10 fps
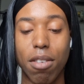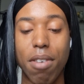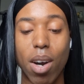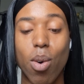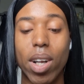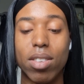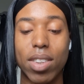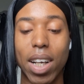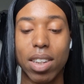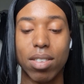Federal
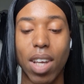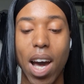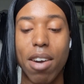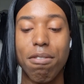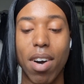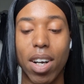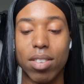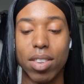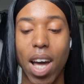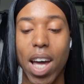Insecticide,
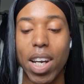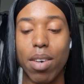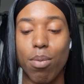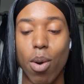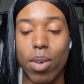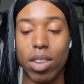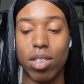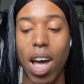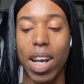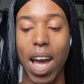Fungicide, and
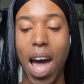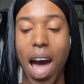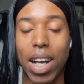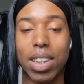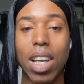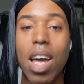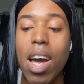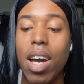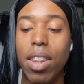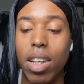Rodenticide Act.
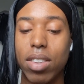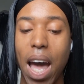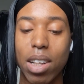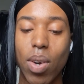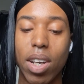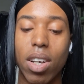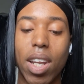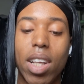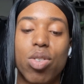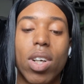This act
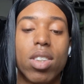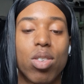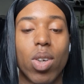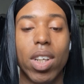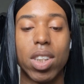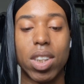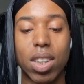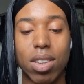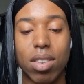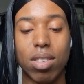regulates
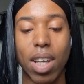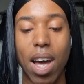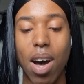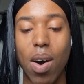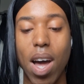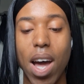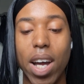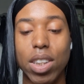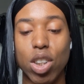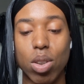registration, sale,
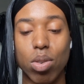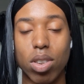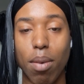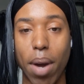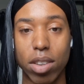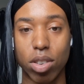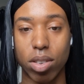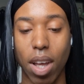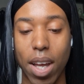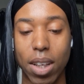and use of
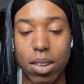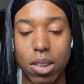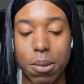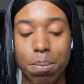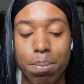pesticides.